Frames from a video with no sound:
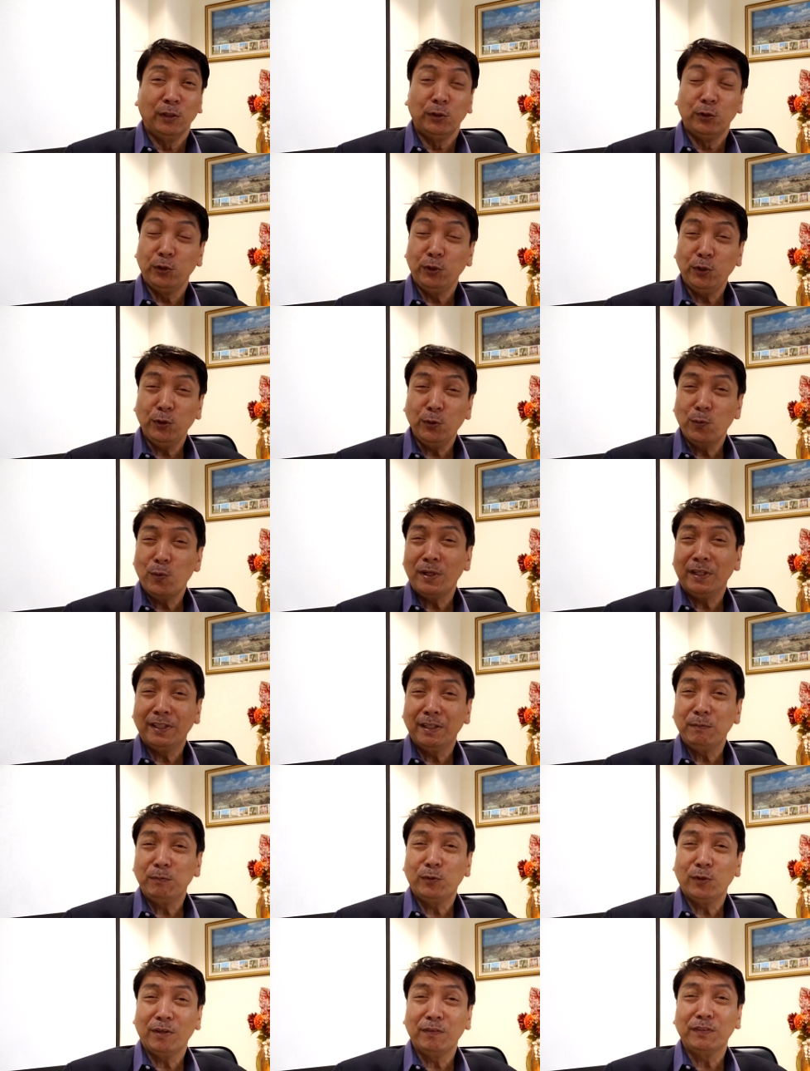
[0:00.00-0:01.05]
Do you want
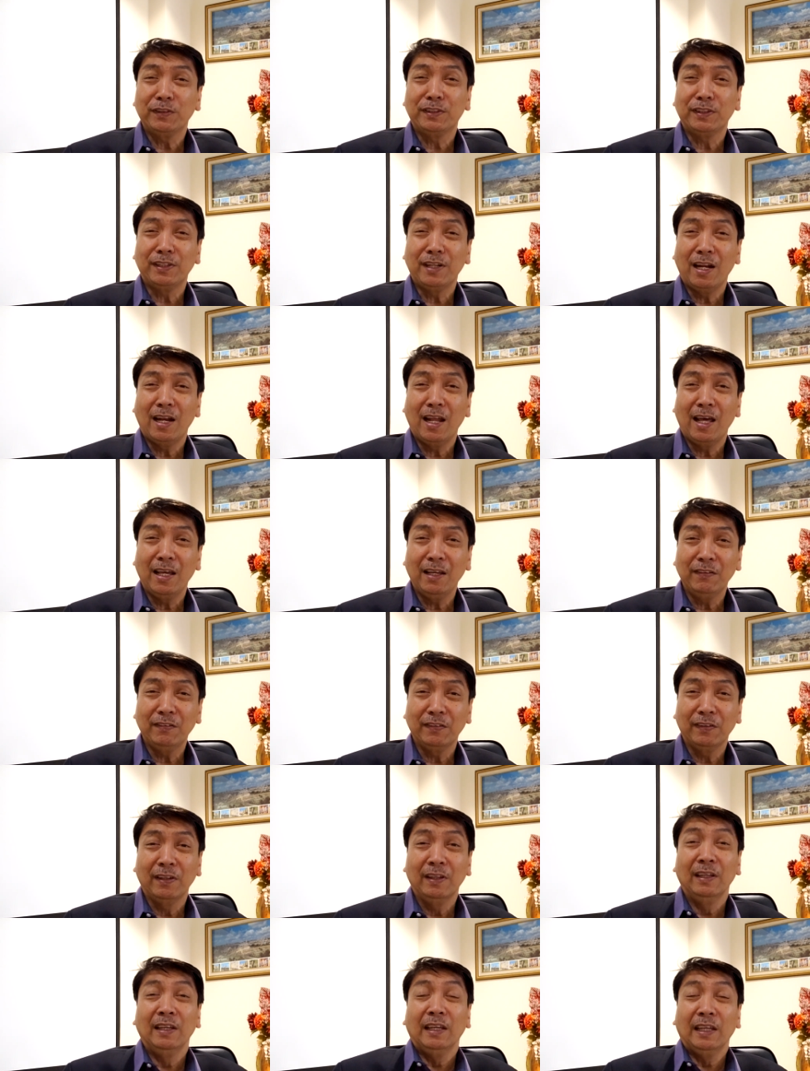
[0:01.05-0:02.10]
them to have eternal life?
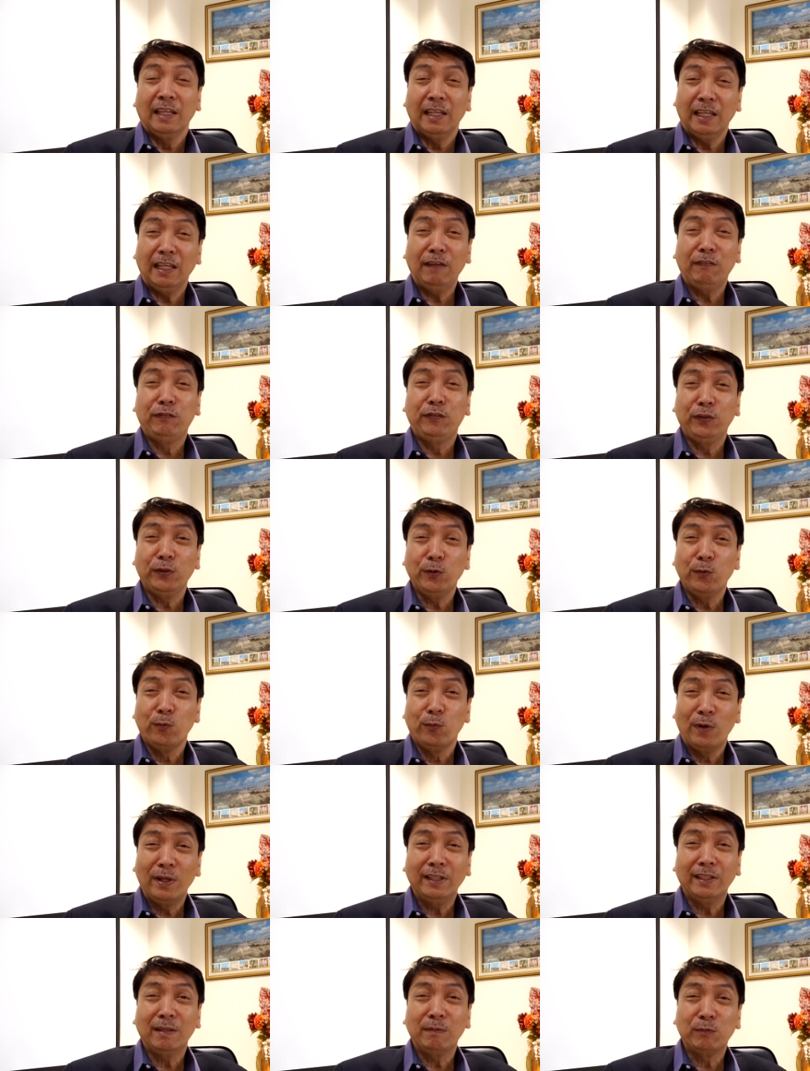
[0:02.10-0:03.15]
If you
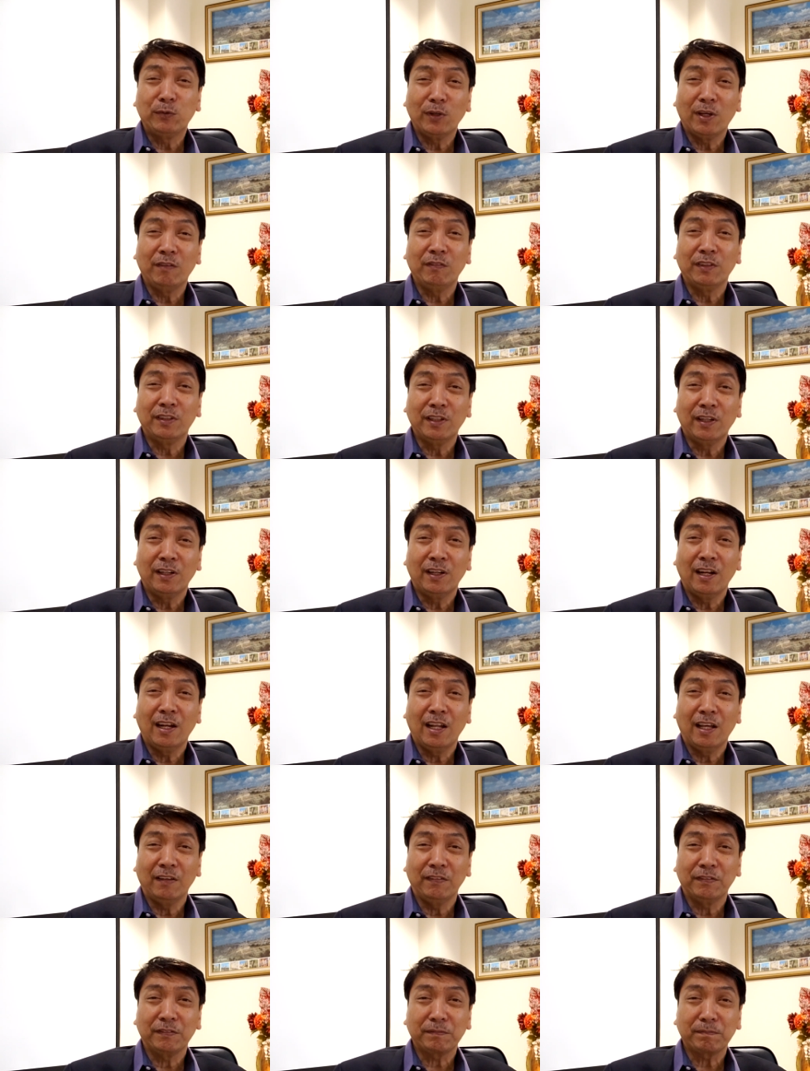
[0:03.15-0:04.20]
want them to have eternal
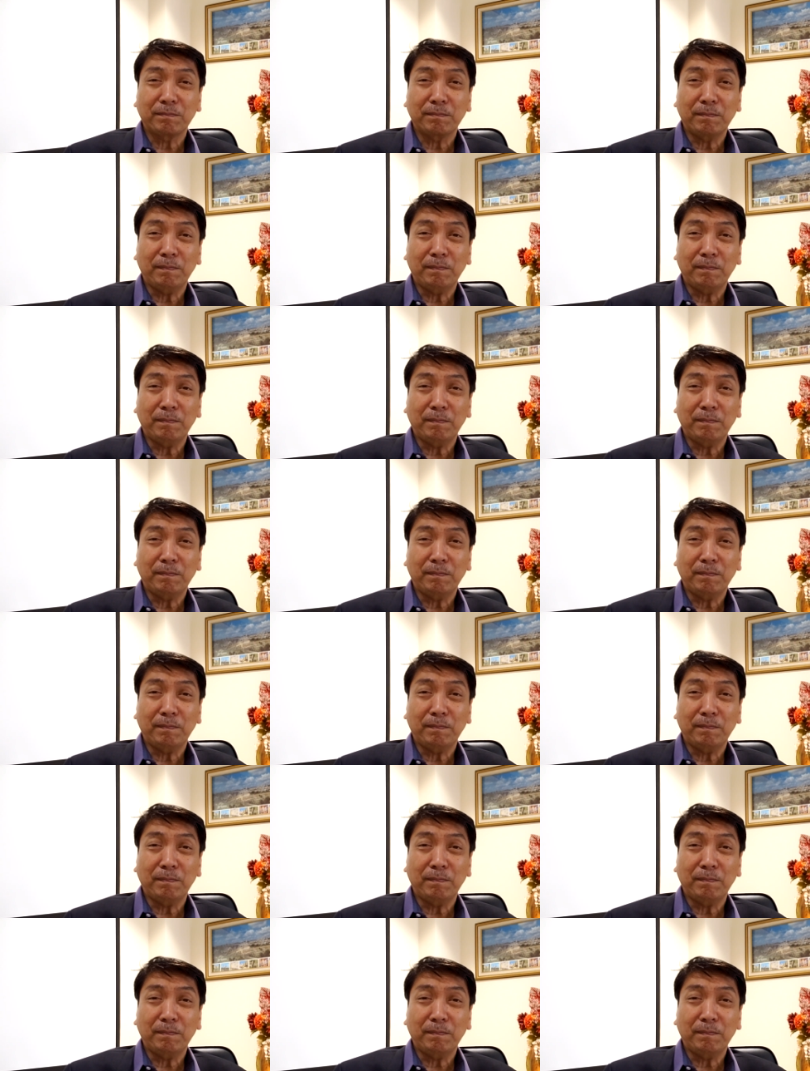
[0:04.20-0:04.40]
life,